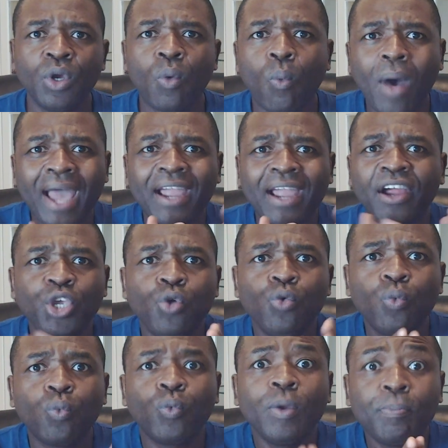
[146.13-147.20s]
Why are you
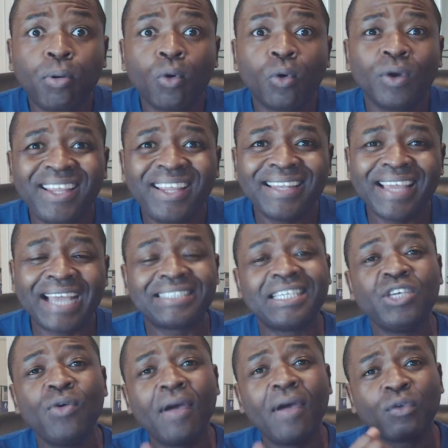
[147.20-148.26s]
reporting that? So
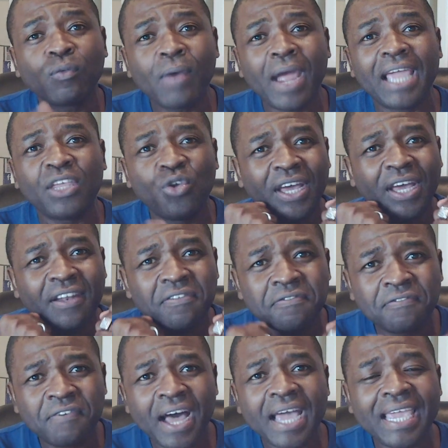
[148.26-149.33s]
you have to write, you got to
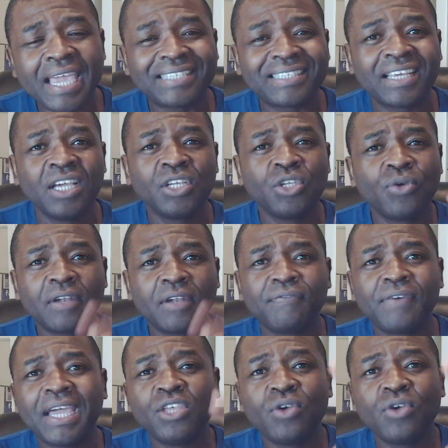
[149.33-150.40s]
fight. You got to
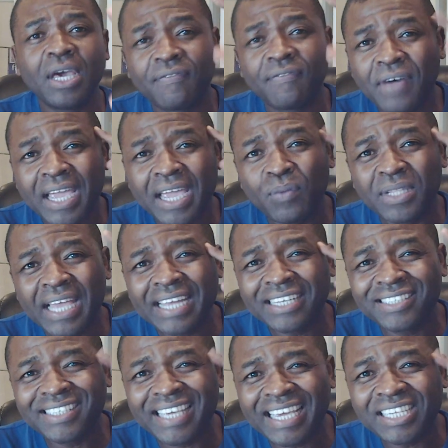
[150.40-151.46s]
fight. You got to fight with
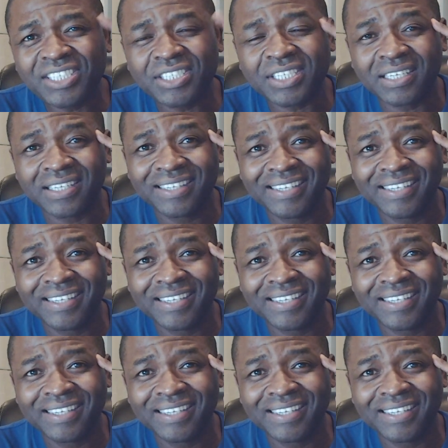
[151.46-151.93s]
education.